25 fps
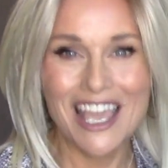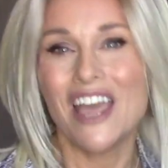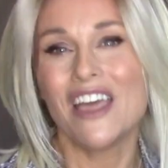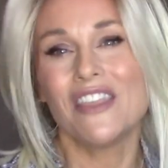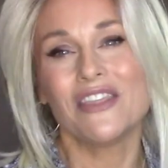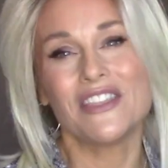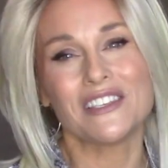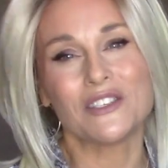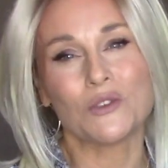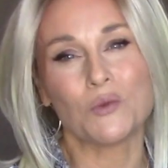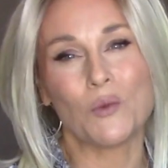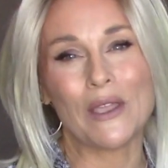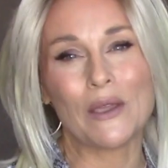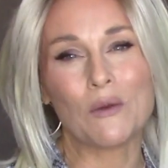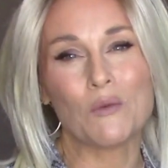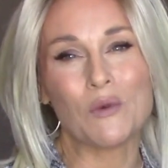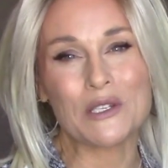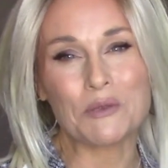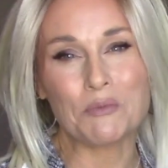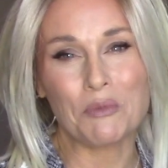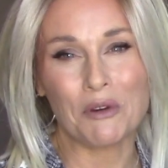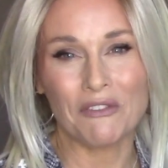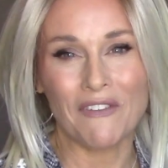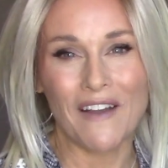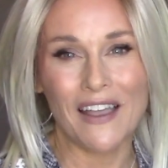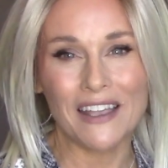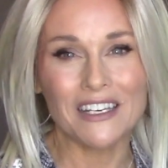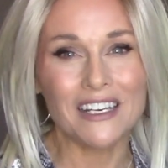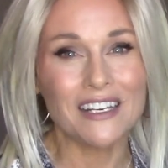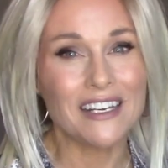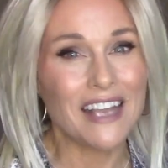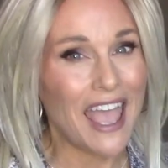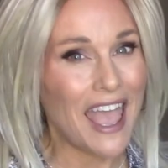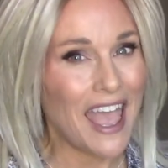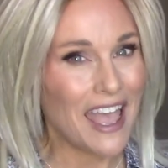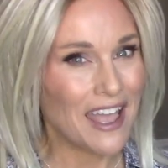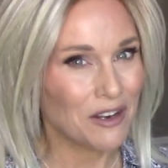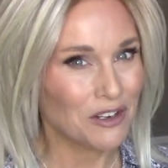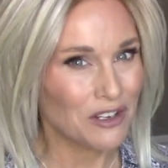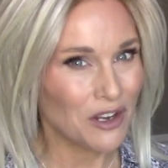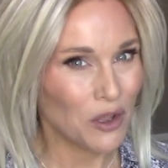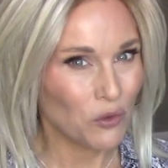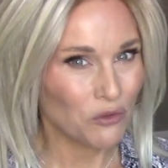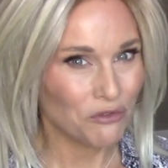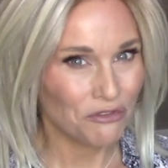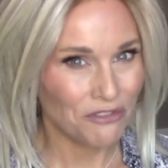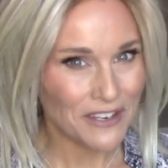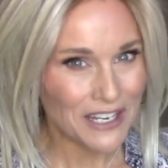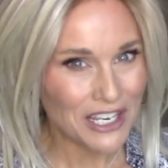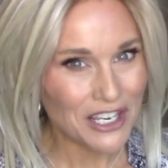This wig was provided
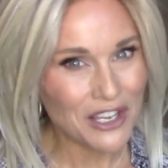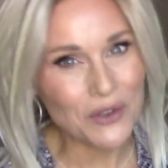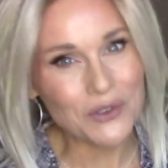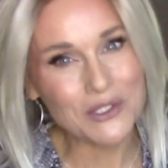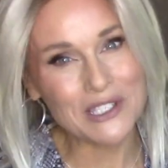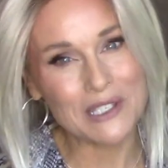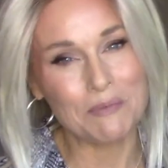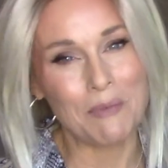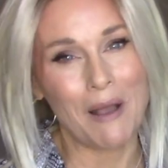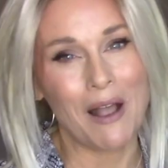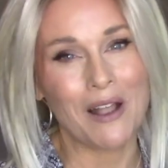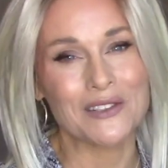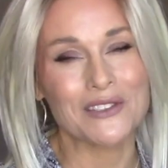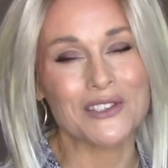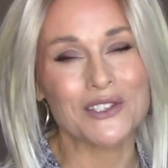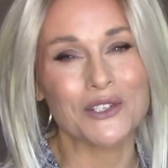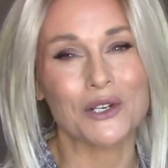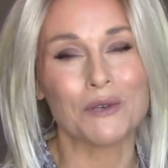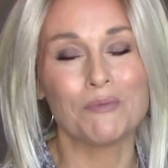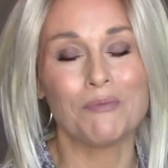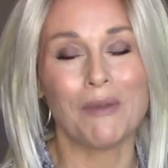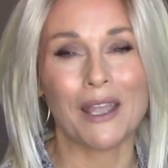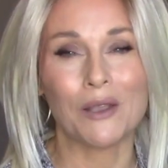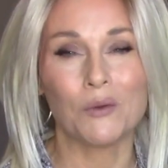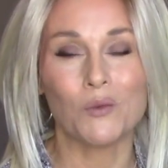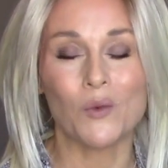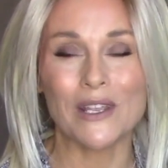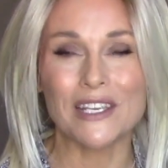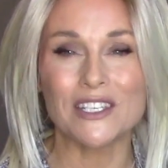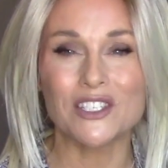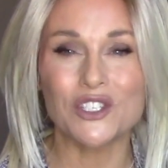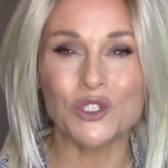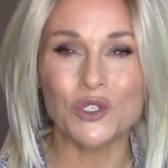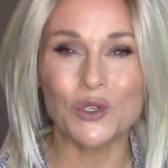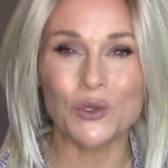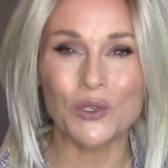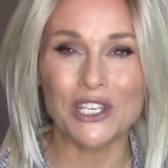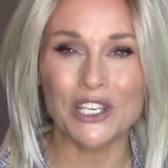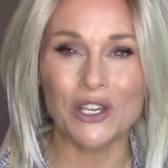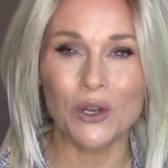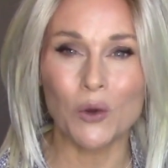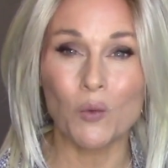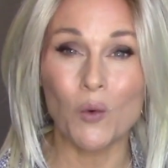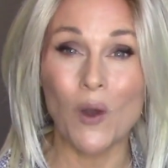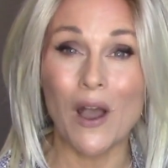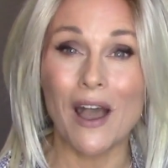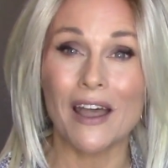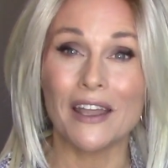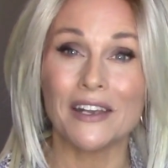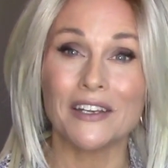and video sponsored by Wig Studio
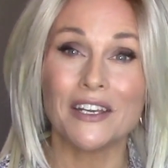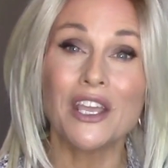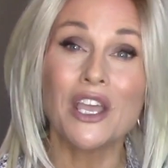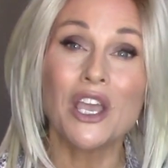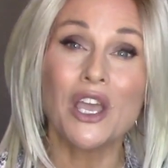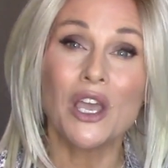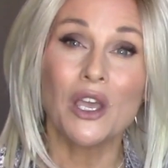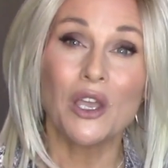One.